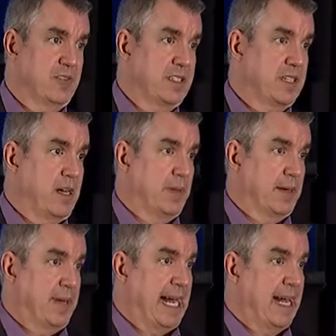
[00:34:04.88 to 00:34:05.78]
that's
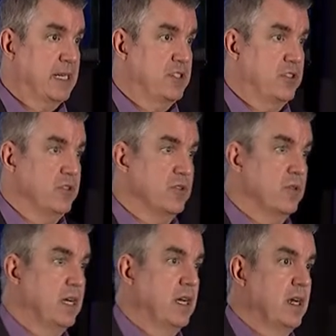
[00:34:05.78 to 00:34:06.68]
coming back
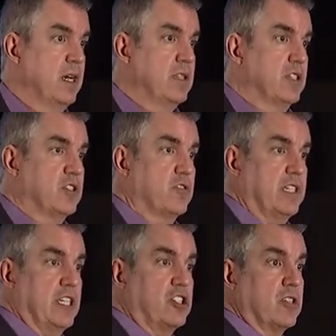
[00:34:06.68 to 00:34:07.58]
to the
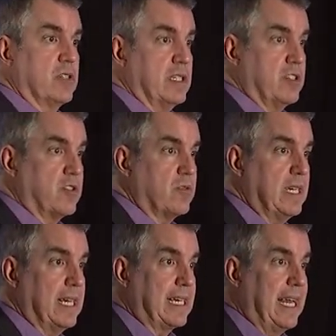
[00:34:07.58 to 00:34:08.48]
traditional
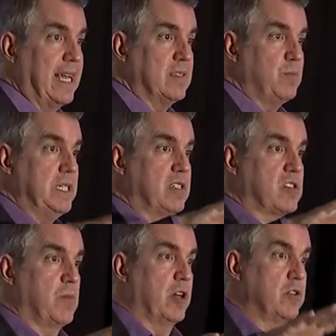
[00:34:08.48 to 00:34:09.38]
industry and can't be
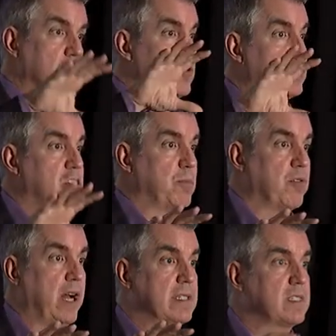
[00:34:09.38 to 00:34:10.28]
smothered or
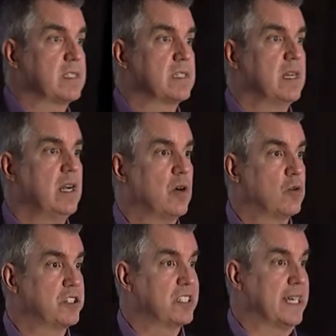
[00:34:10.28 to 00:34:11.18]
suppressed
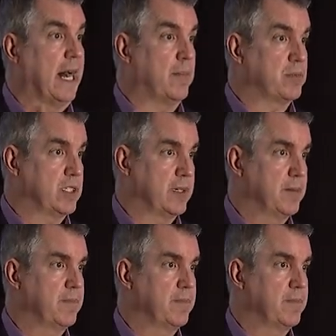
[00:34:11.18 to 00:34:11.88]
or stopped